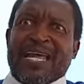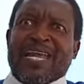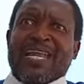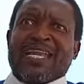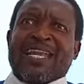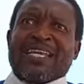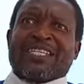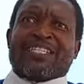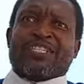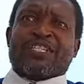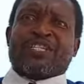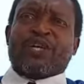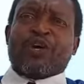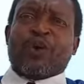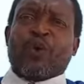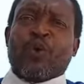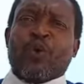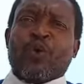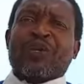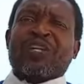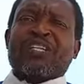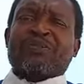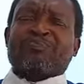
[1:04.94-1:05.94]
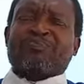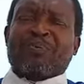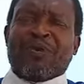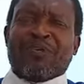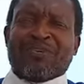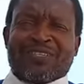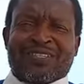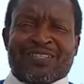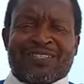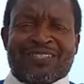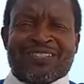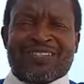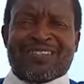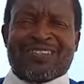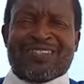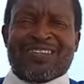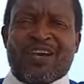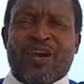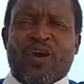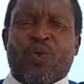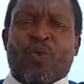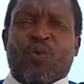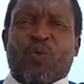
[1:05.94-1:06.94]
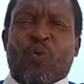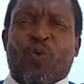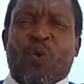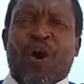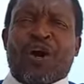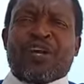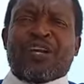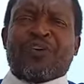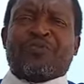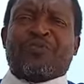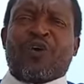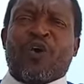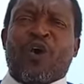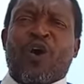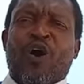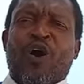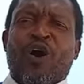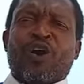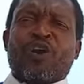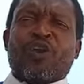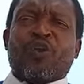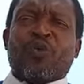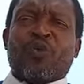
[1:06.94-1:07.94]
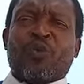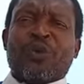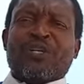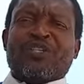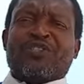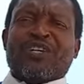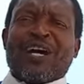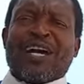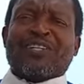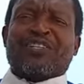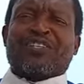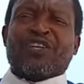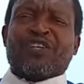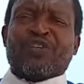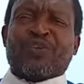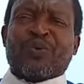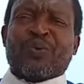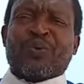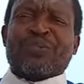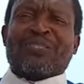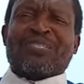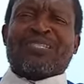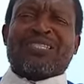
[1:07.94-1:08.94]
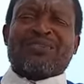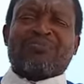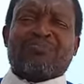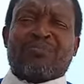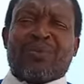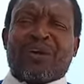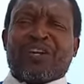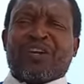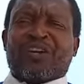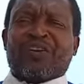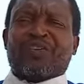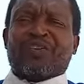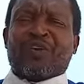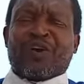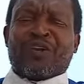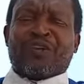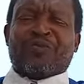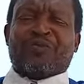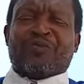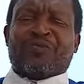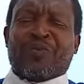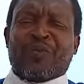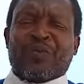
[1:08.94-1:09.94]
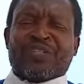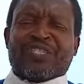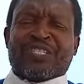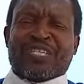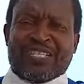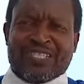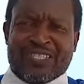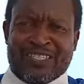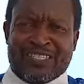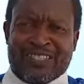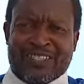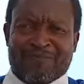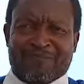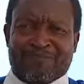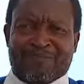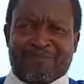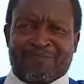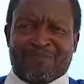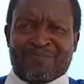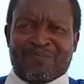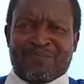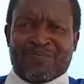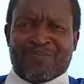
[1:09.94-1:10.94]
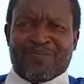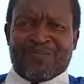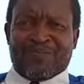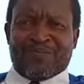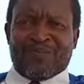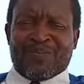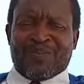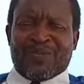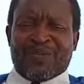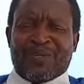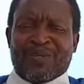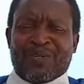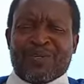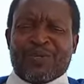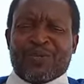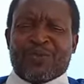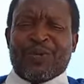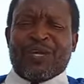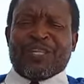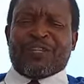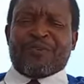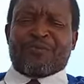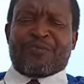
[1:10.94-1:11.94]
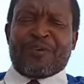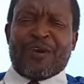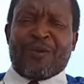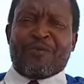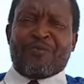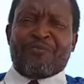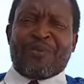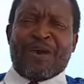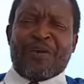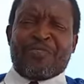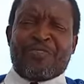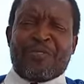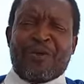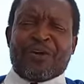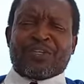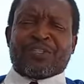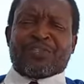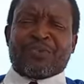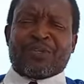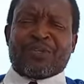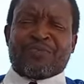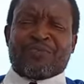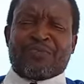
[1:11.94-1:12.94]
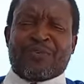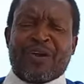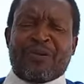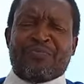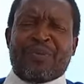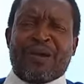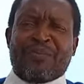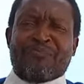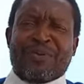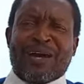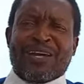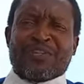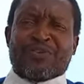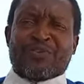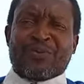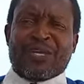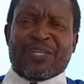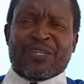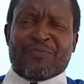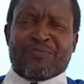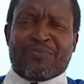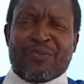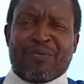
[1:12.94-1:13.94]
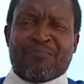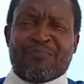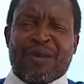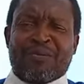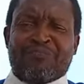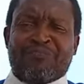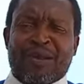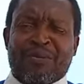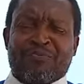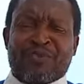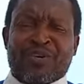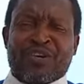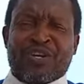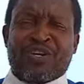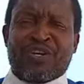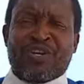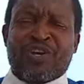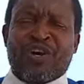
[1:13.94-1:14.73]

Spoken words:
Let your Holy Spirit warn of all who will try to use demonic and other forces to interfere with my thoughts, to interfere with my mind, to interfere with my memory.